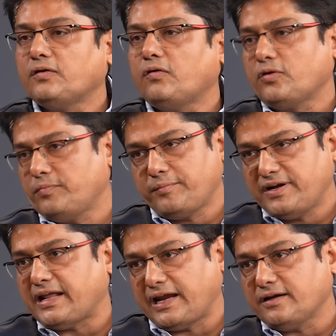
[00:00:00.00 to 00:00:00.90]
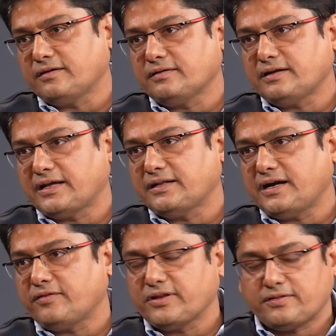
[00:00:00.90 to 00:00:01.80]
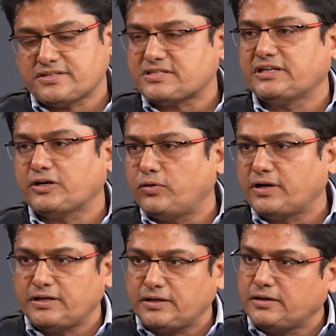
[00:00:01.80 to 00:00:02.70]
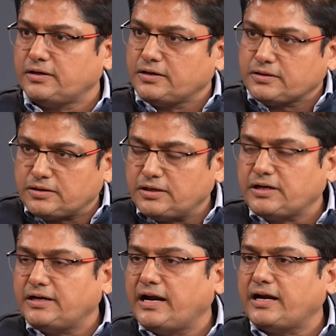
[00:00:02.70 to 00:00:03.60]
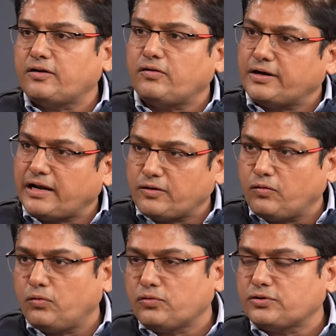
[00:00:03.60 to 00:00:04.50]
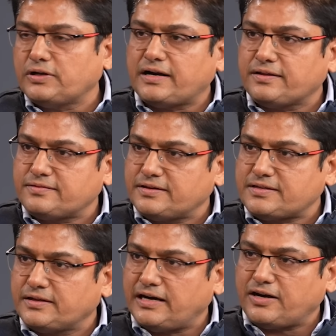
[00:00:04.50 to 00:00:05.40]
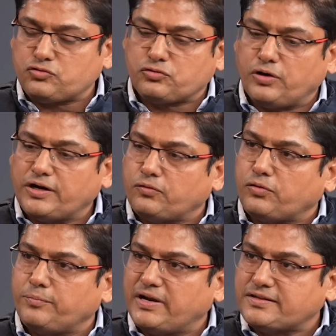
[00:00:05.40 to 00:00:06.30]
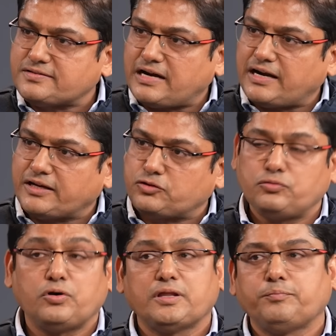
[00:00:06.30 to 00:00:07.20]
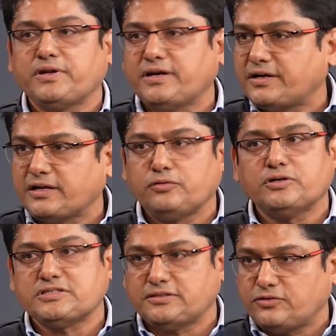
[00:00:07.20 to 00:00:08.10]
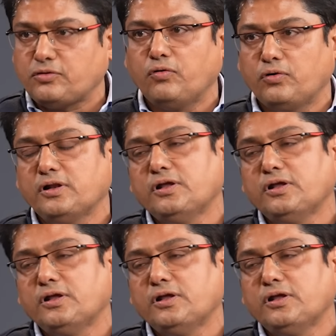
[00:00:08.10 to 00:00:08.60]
or maybe 10, like that, with 60 equity, 30 debt or 10 gold. So that is going to remain static throughout the period till you achieve your goal.